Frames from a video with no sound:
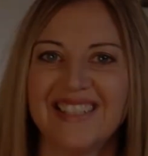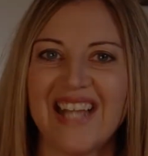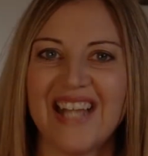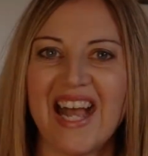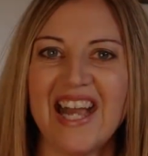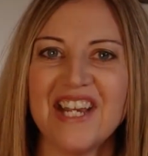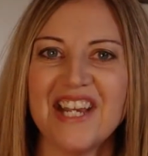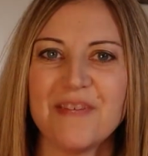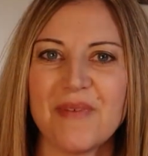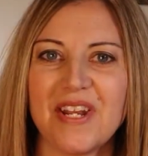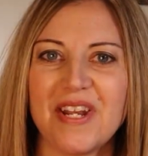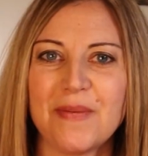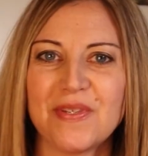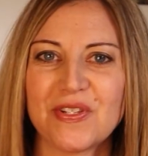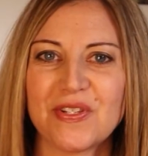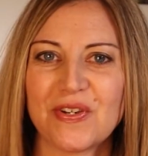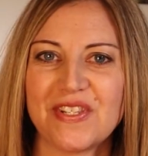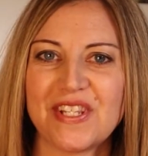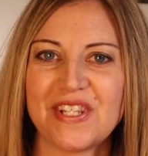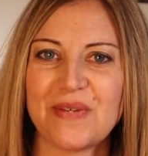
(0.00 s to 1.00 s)
Hi, my name is
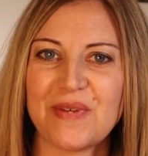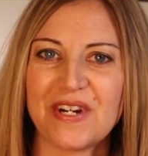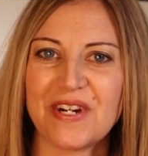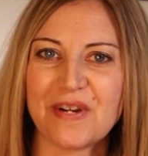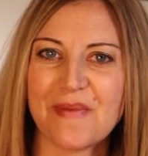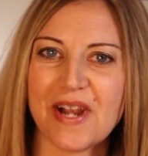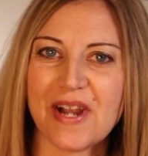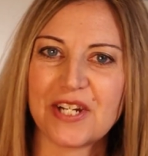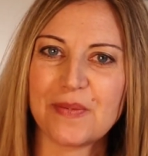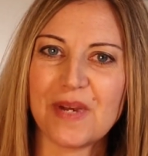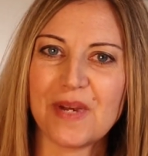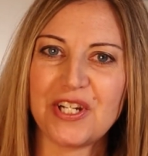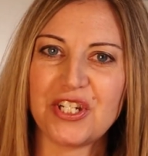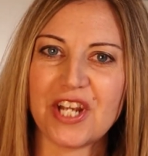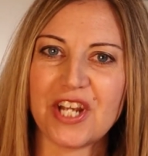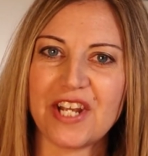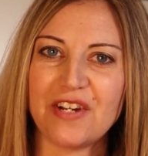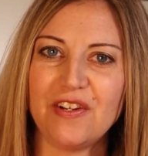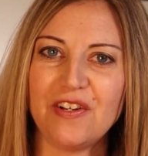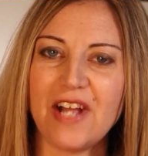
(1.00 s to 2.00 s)
Christy. Welcome back to my
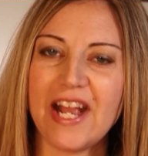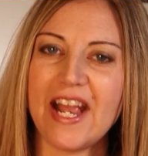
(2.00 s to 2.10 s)
channel.